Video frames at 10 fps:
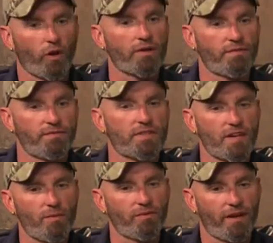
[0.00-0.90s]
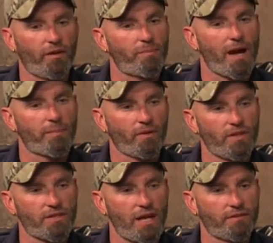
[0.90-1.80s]
for our disabled veteran
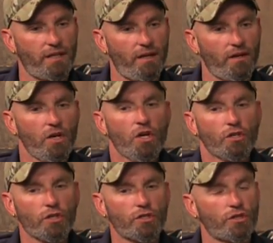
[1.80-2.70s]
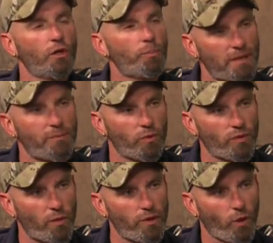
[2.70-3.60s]
population out there to show people
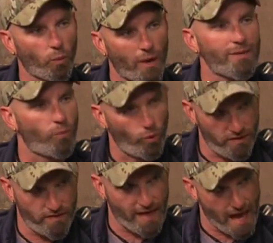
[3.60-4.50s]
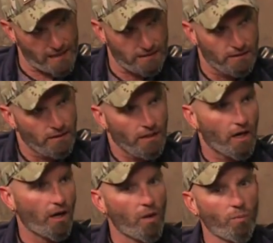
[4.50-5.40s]
that we are way more than that,
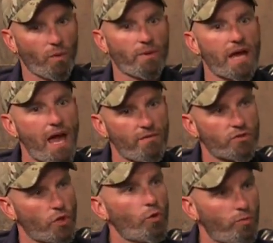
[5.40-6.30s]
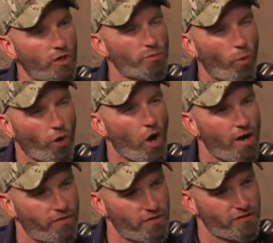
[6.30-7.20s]
that we have so much more to
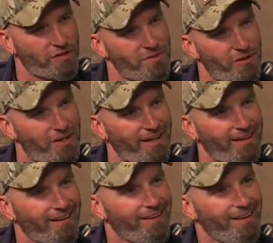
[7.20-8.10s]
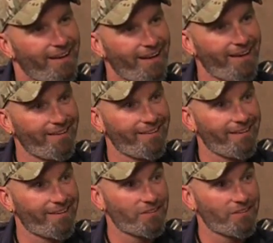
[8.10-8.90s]
offer this community, and to